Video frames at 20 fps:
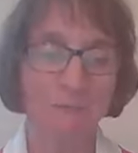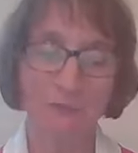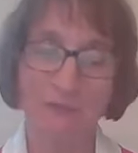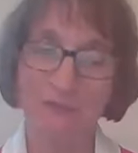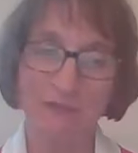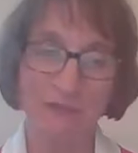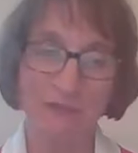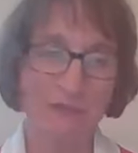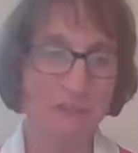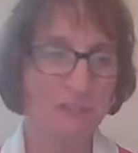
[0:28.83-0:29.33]

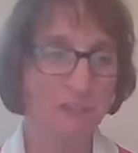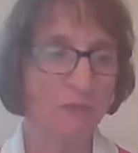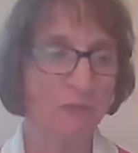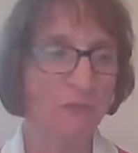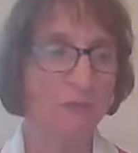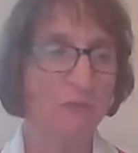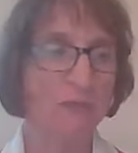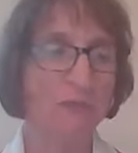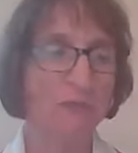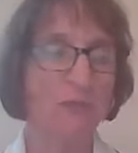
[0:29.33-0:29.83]
with
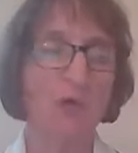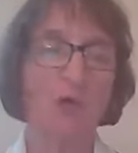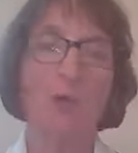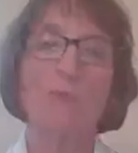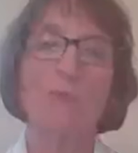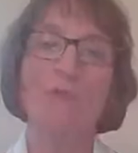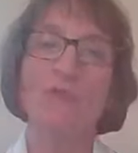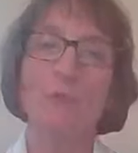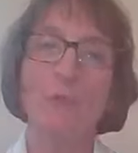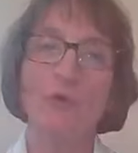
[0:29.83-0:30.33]
children
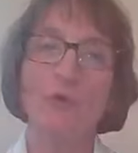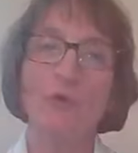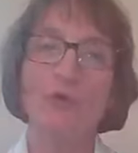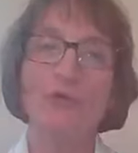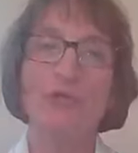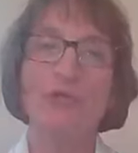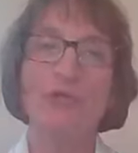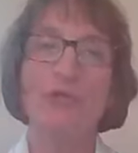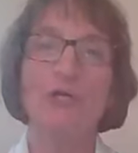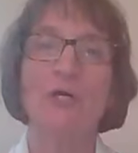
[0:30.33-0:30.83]
or with
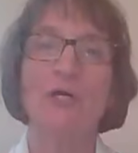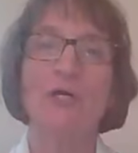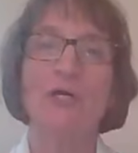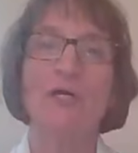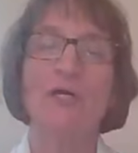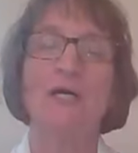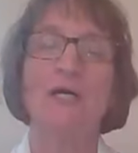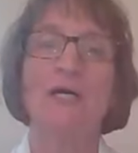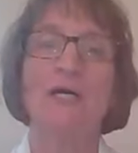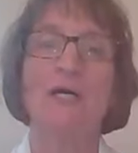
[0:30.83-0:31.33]
work.
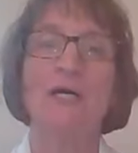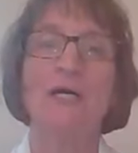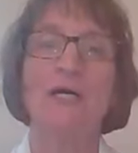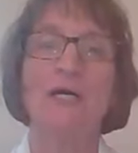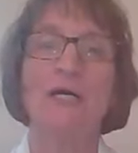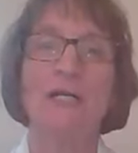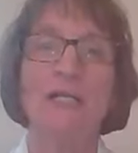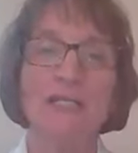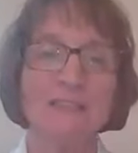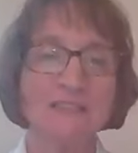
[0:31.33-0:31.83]

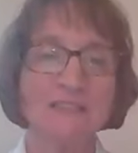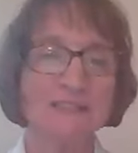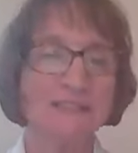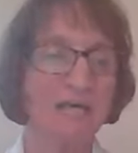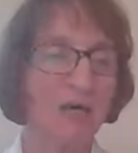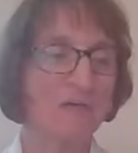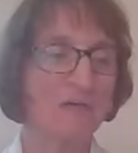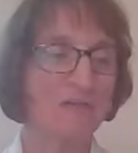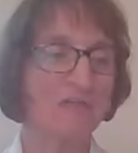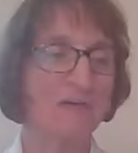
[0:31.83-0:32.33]
Let us
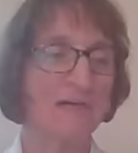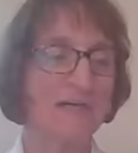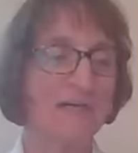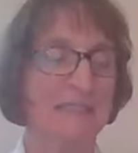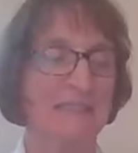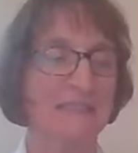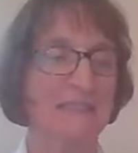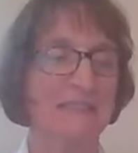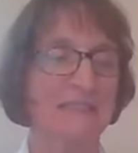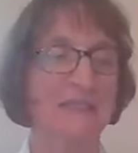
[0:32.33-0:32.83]
now
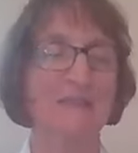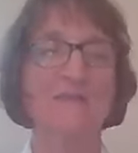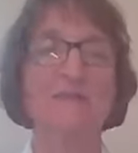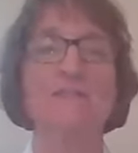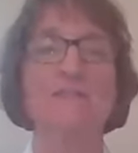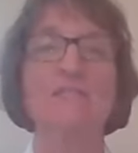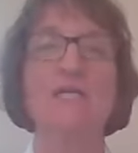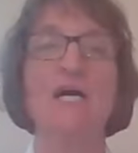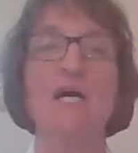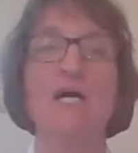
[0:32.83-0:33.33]
find
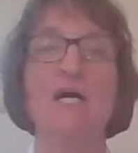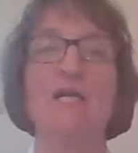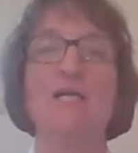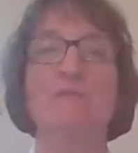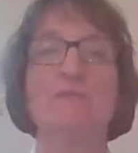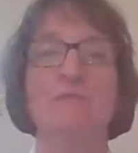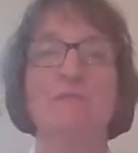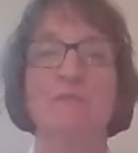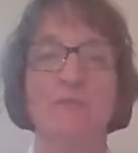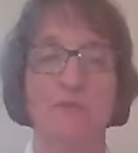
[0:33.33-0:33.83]
the
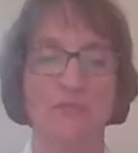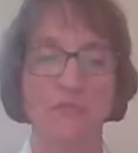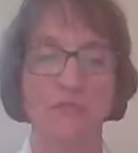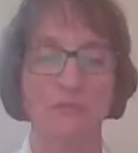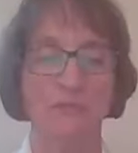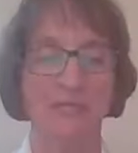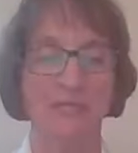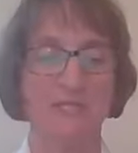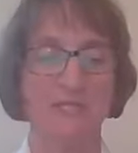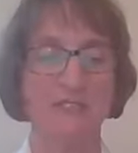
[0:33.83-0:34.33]
time
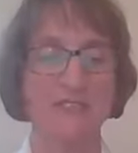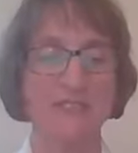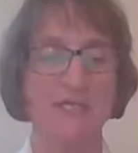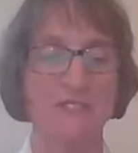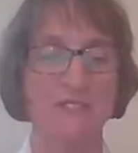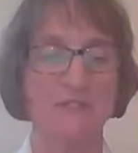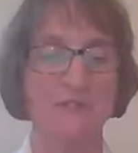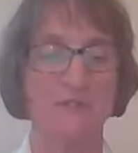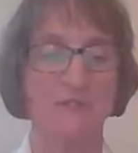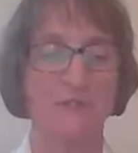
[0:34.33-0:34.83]
to get
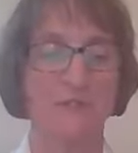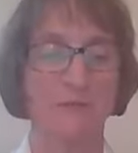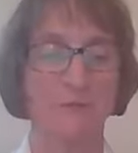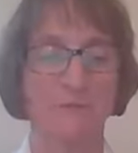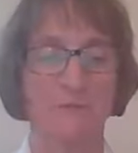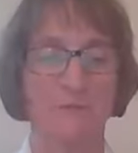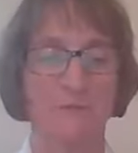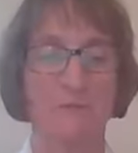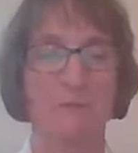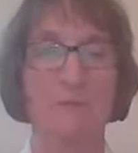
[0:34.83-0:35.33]
centered.
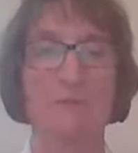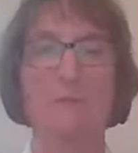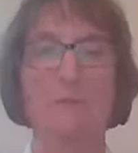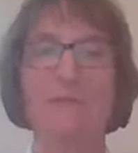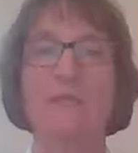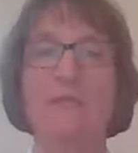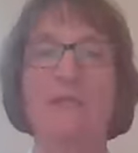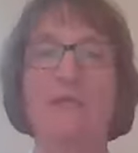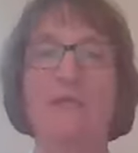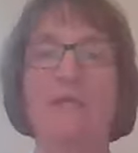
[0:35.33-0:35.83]

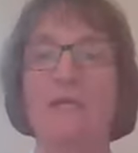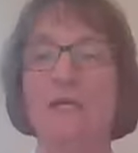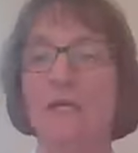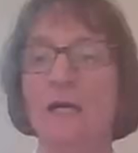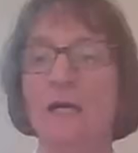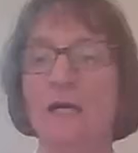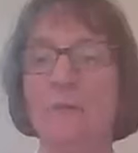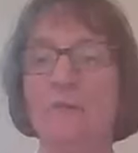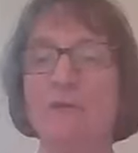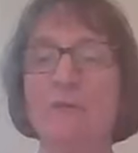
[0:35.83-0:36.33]

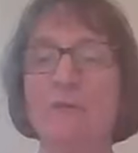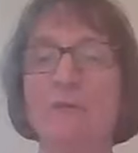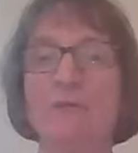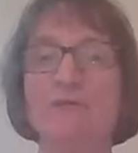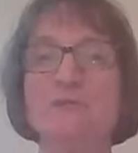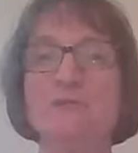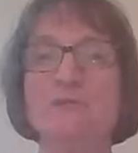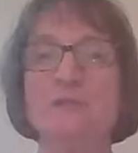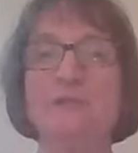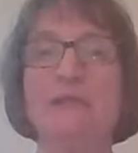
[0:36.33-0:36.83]
I'm
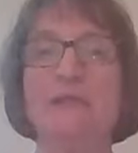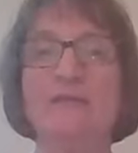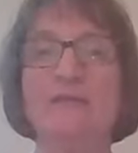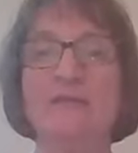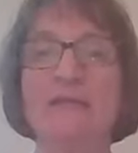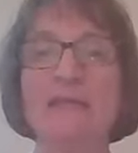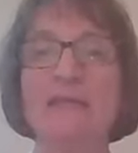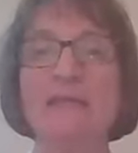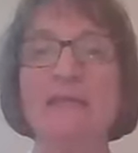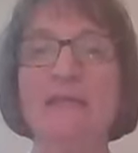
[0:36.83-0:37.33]
going to
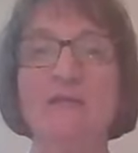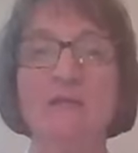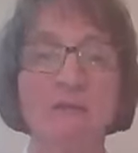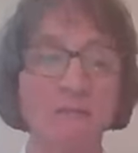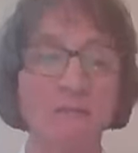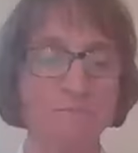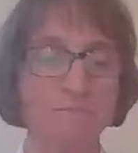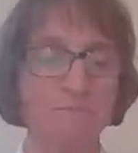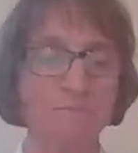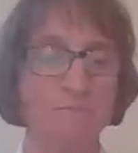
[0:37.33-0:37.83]
light the
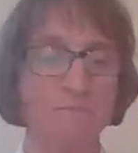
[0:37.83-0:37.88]
candle